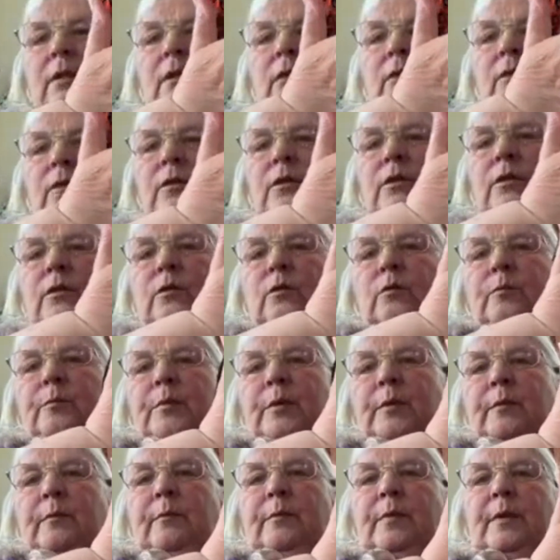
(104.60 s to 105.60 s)
not too
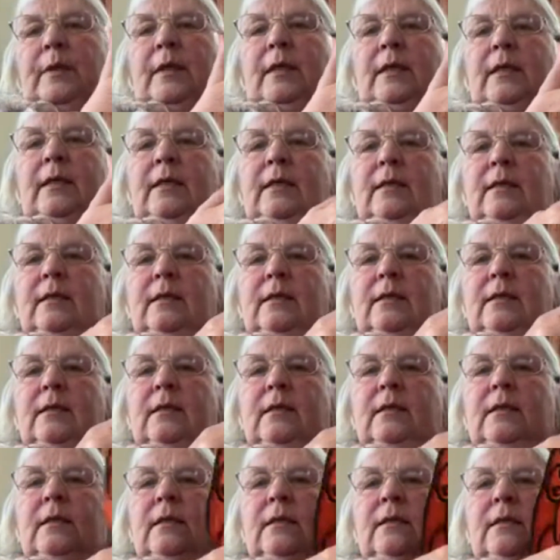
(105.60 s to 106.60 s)
bumpy.
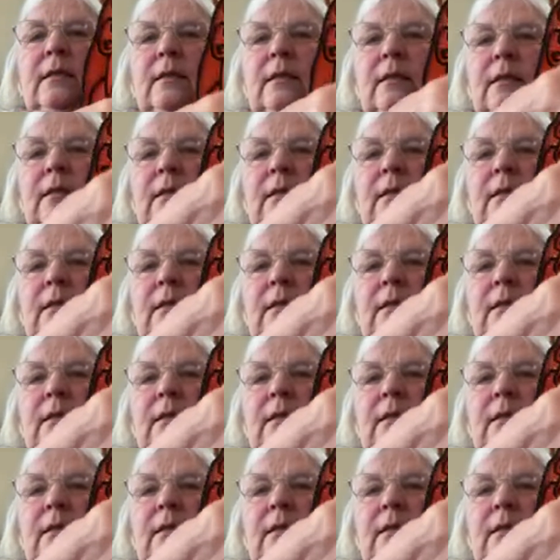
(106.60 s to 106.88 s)
It's it's